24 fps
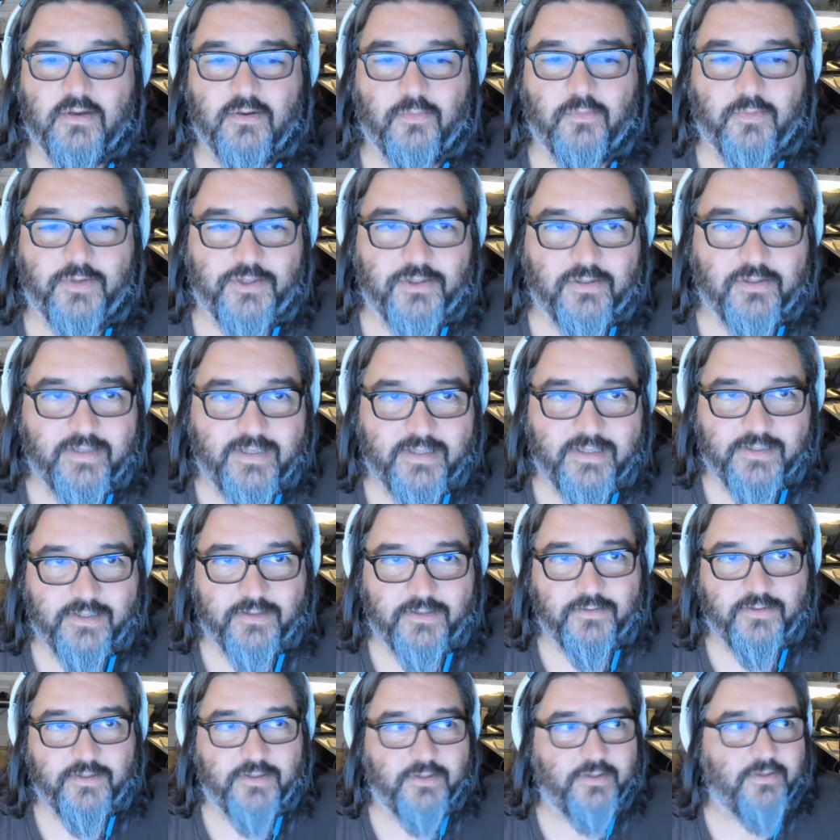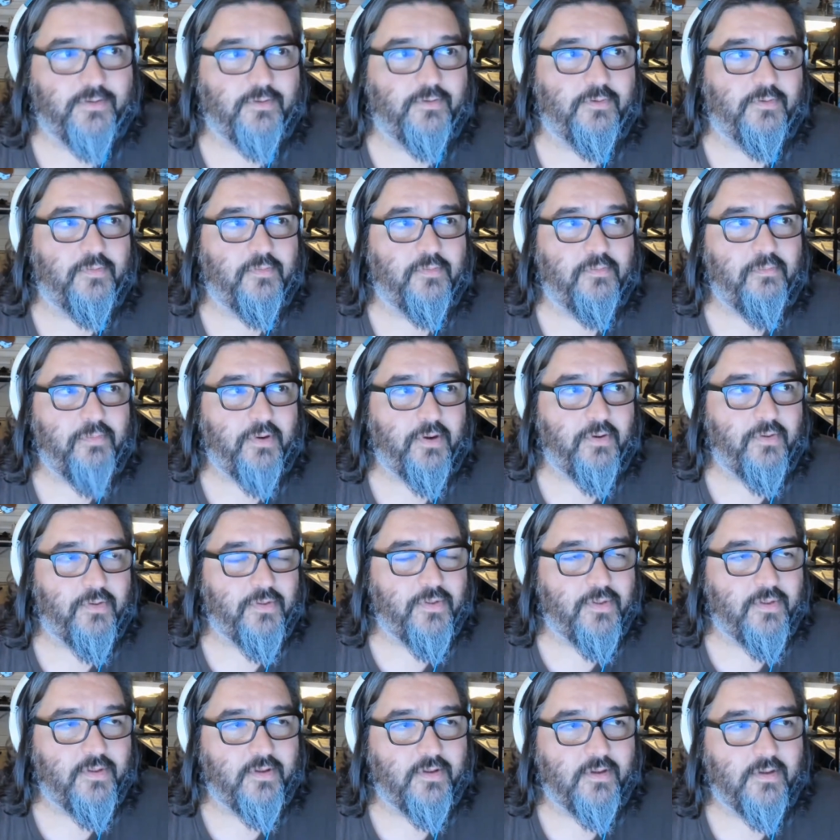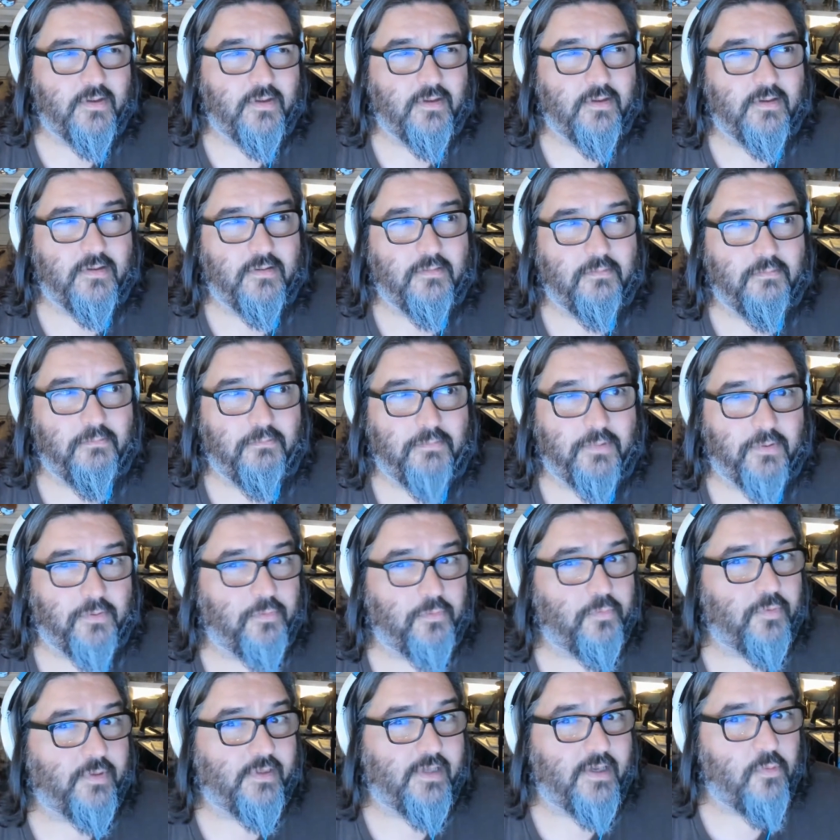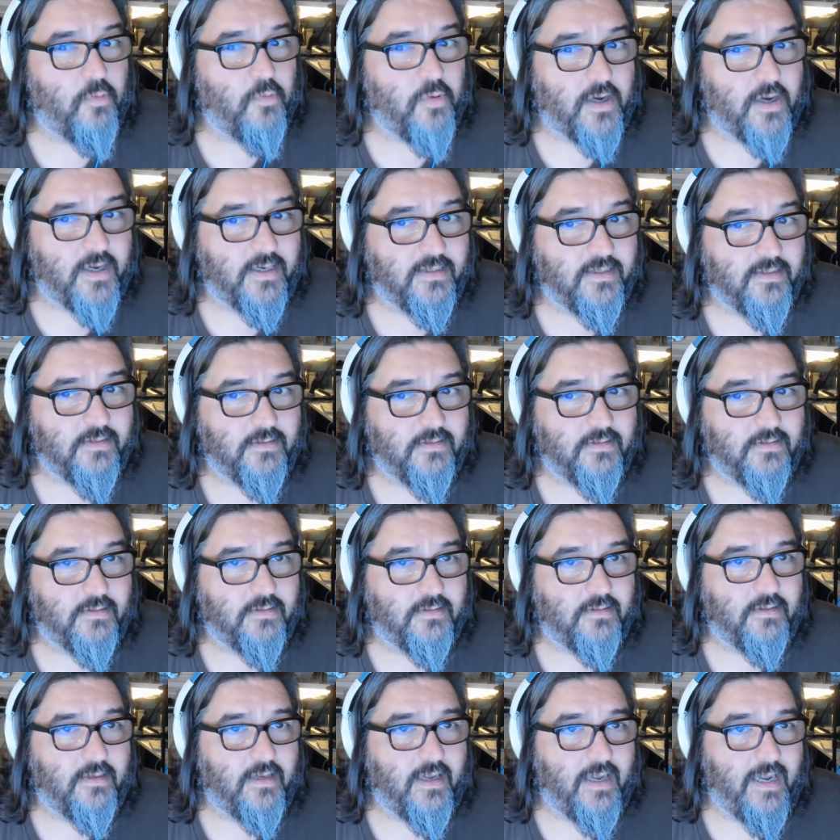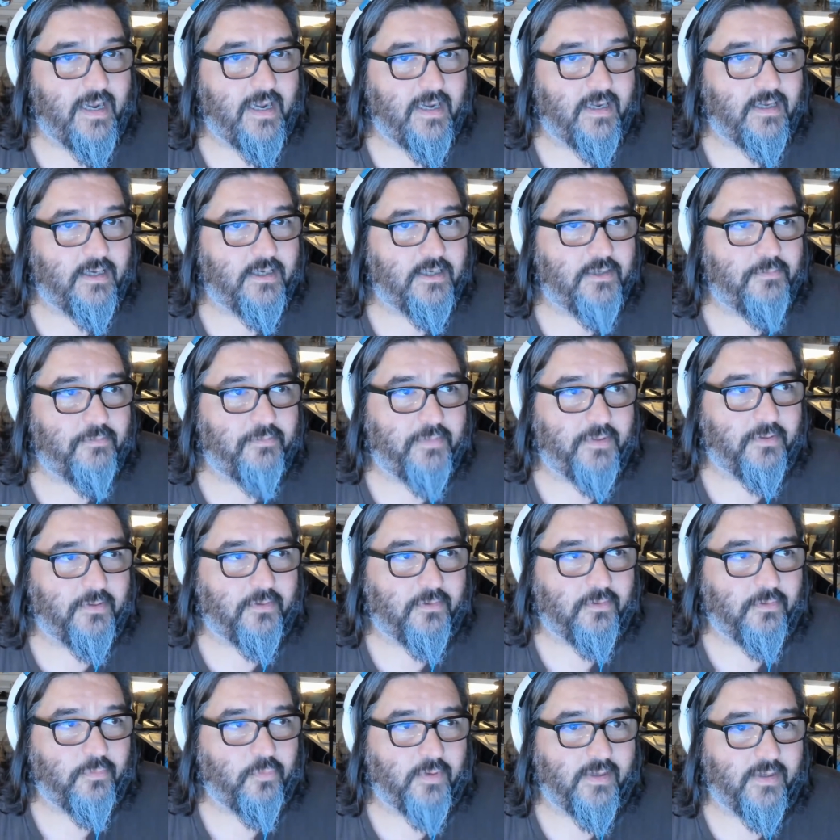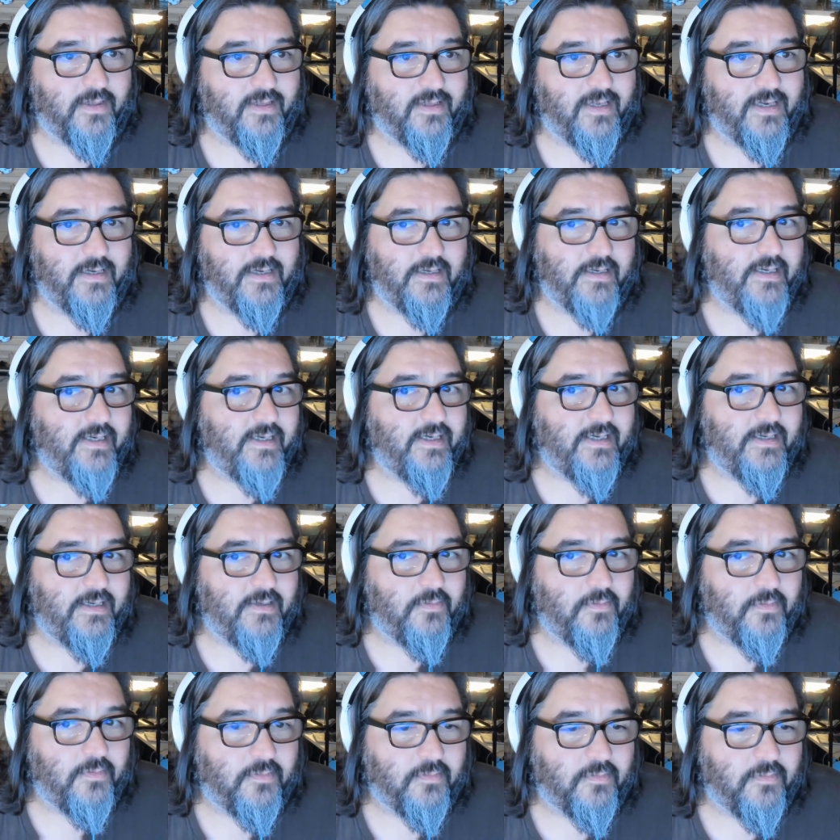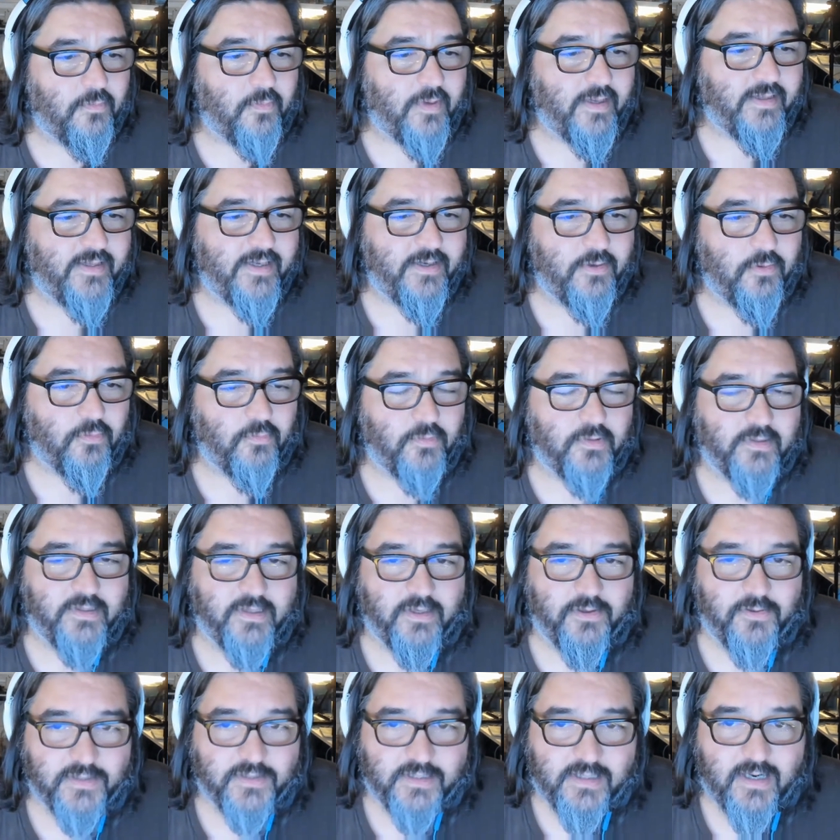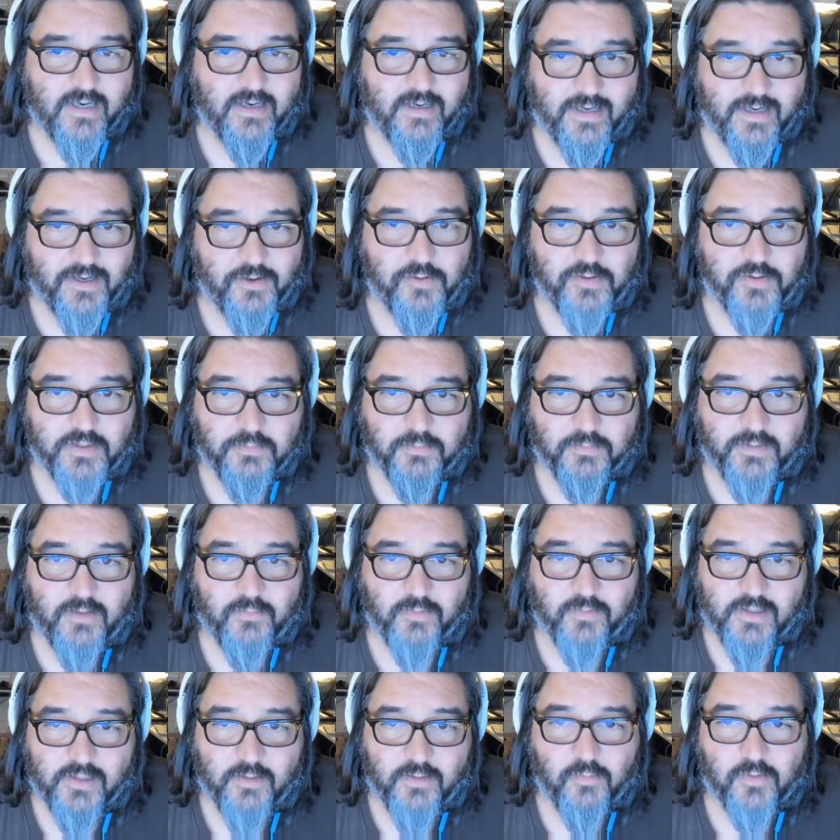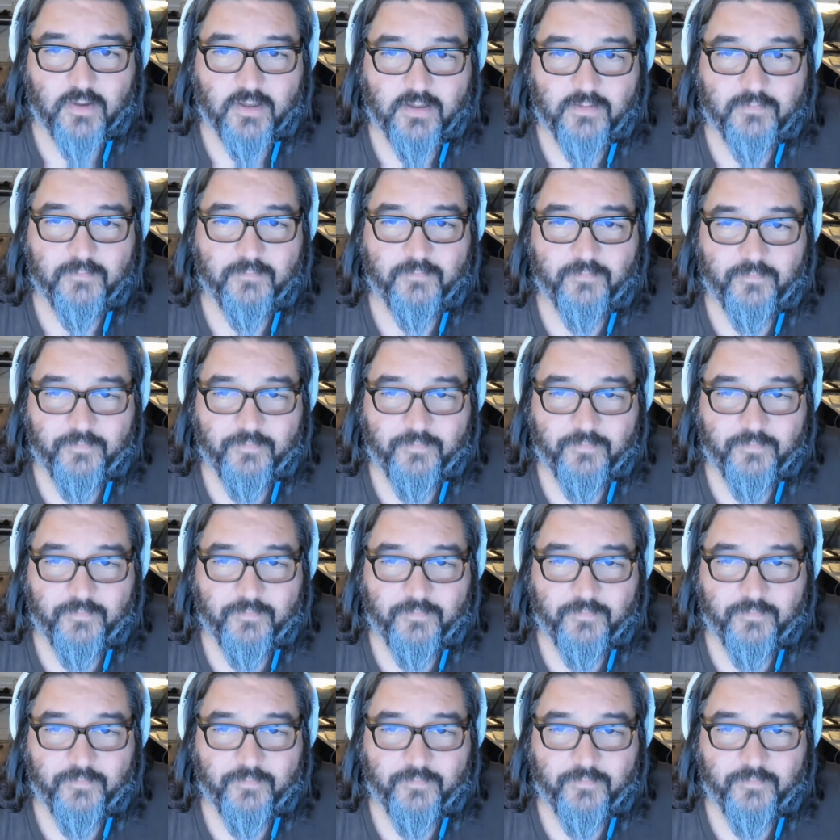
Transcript: which leads you to both build what they want and build what they need when they don't really understand how to explain what they want.